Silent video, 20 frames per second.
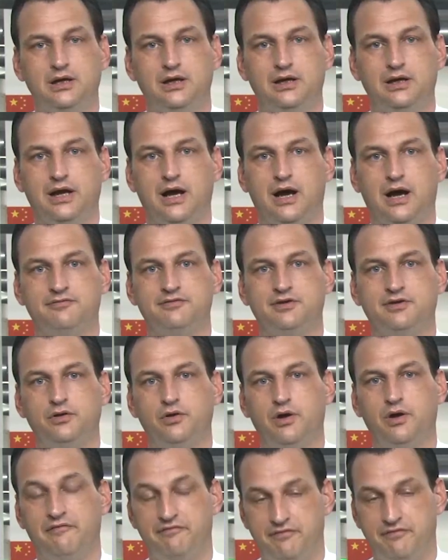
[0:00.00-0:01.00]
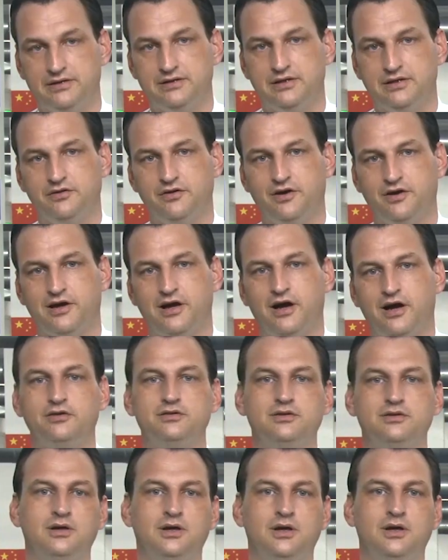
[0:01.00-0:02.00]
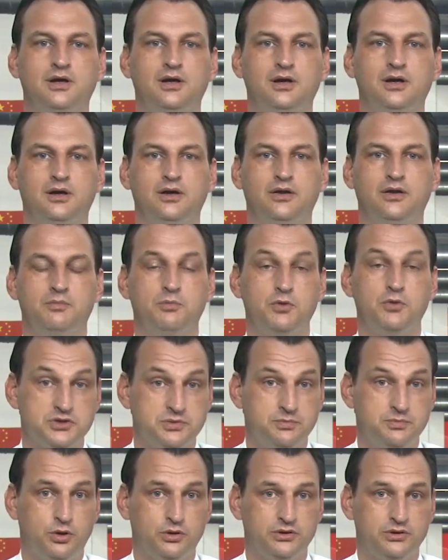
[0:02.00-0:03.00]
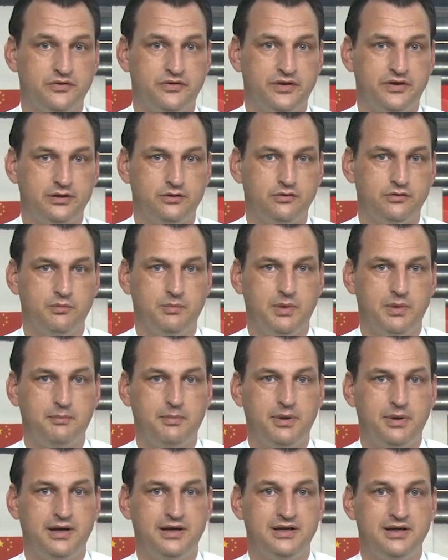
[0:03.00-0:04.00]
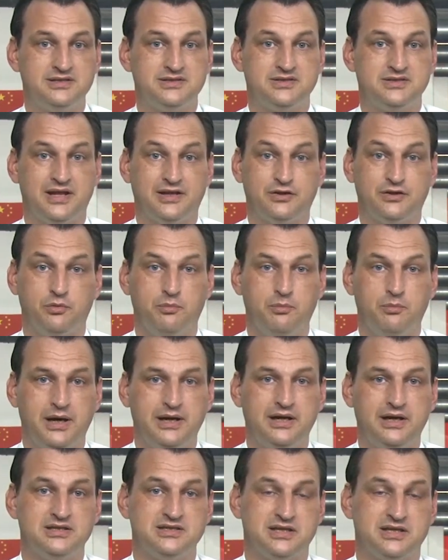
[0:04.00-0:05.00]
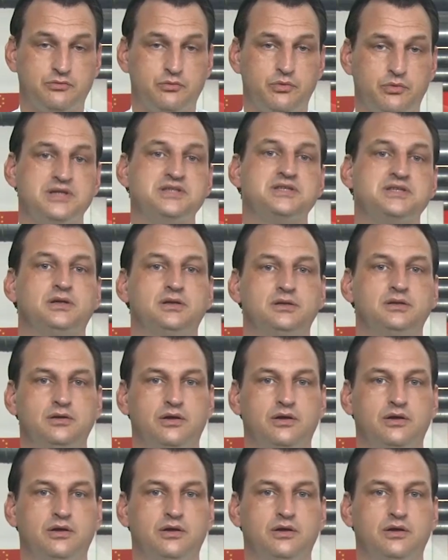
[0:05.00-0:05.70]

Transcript: and after you have funded your account, the most important thing to remember is that your money is at risk.